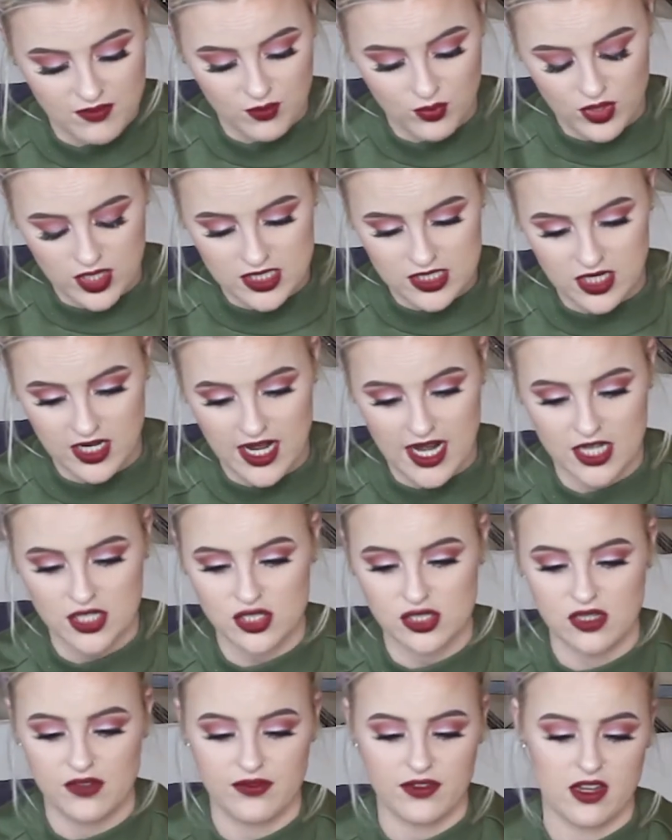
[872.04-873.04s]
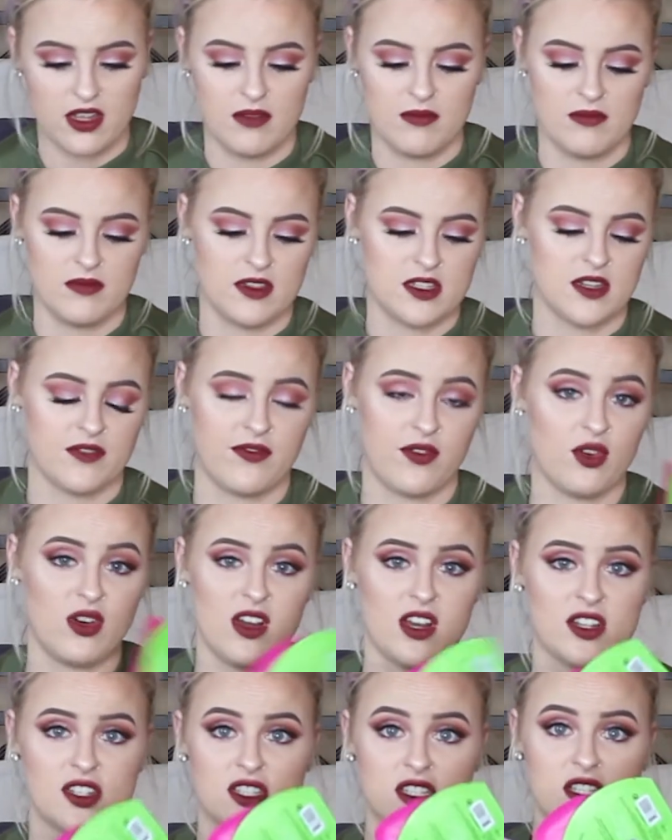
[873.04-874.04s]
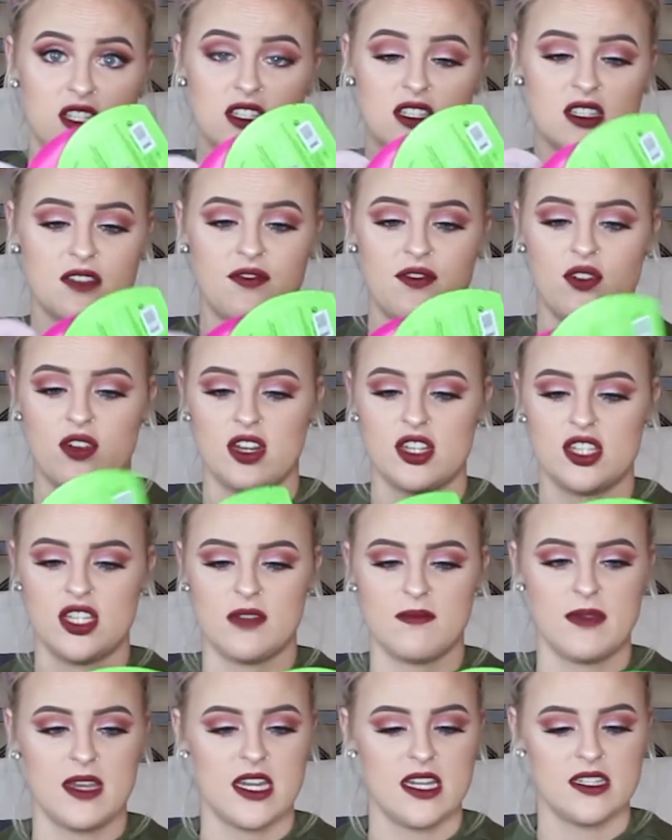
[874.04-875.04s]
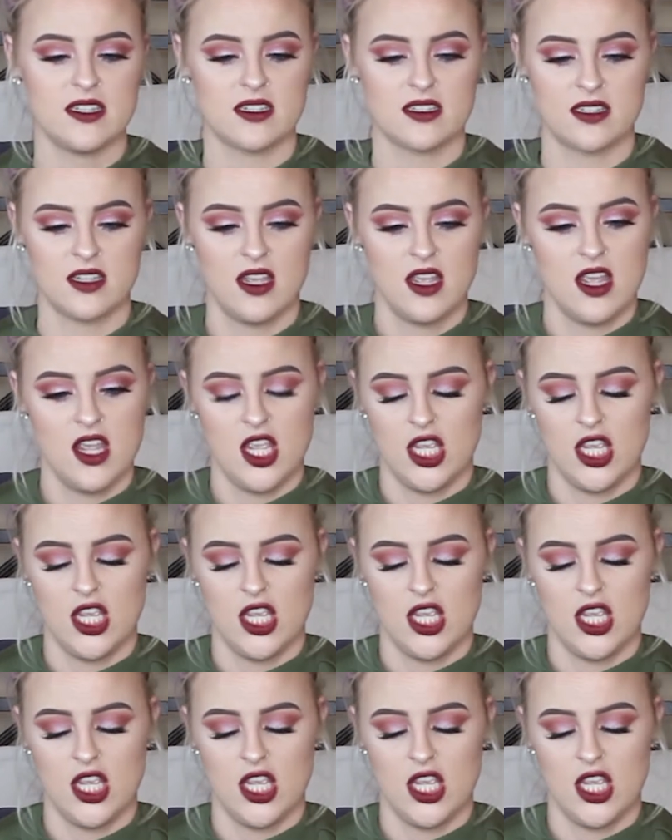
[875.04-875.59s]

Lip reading: ones are actually from Sephora, just the Sephora sheet masks.